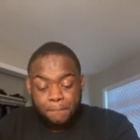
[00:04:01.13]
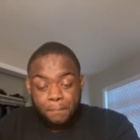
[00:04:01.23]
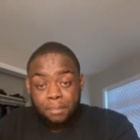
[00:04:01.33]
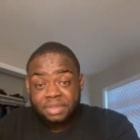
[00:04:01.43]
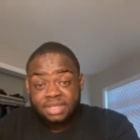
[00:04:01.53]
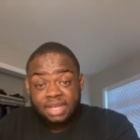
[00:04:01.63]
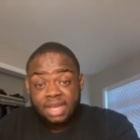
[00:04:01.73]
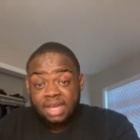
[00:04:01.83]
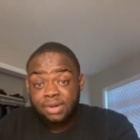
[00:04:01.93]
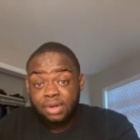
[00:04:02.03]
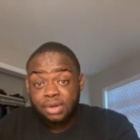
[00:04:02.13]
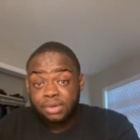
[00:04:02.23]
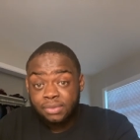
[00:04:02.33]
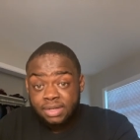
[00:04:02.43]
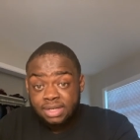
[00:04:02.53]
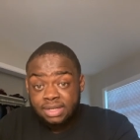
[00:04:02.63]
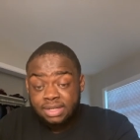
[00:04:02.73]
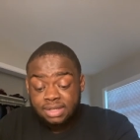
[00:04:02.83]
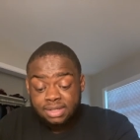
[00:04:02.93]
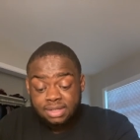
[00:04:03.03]
But they had
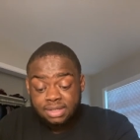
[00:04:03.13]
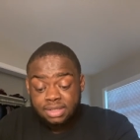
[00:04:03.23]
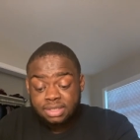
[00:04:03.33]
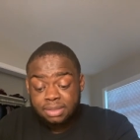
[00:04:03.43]
agreed to